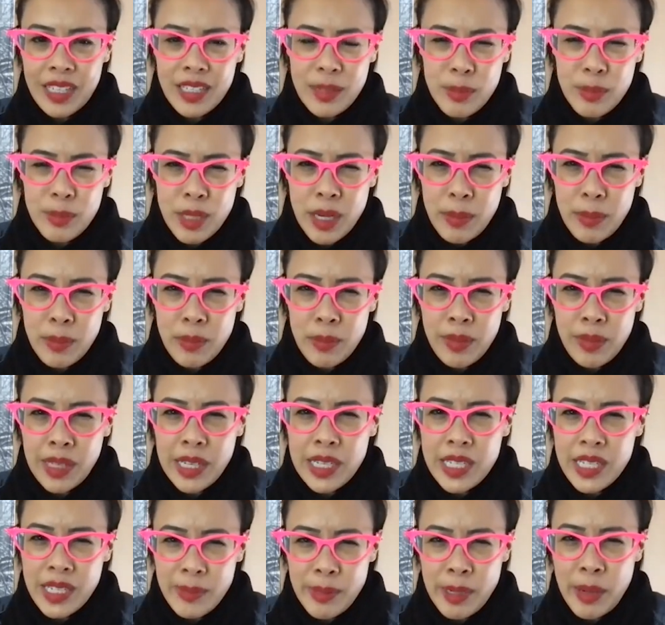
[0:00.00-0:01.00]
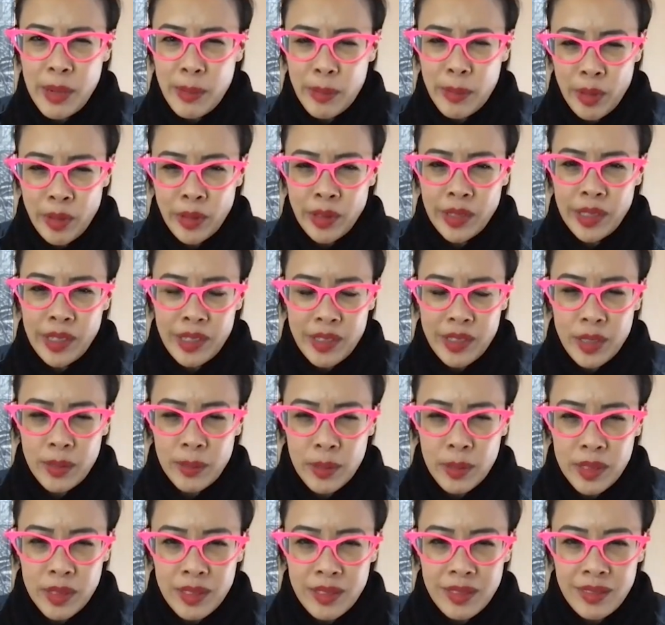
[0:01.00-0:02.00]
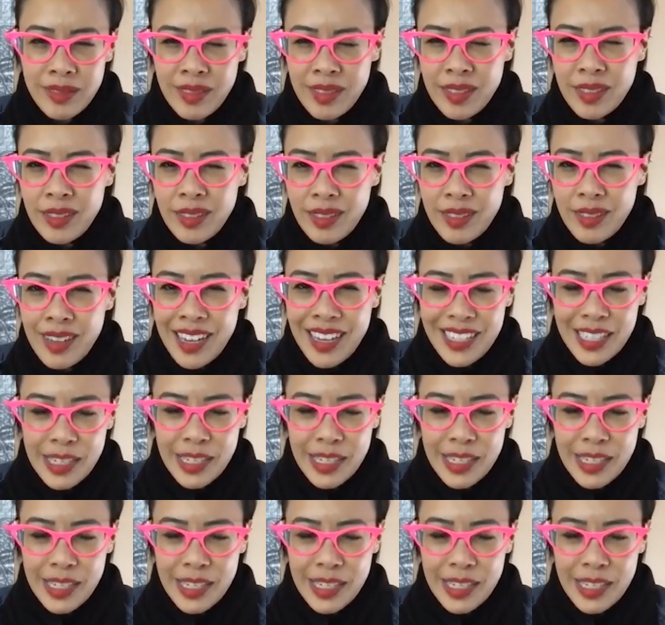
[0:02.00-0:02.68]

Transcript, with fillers: September, yes. Late September, early October. Yeah,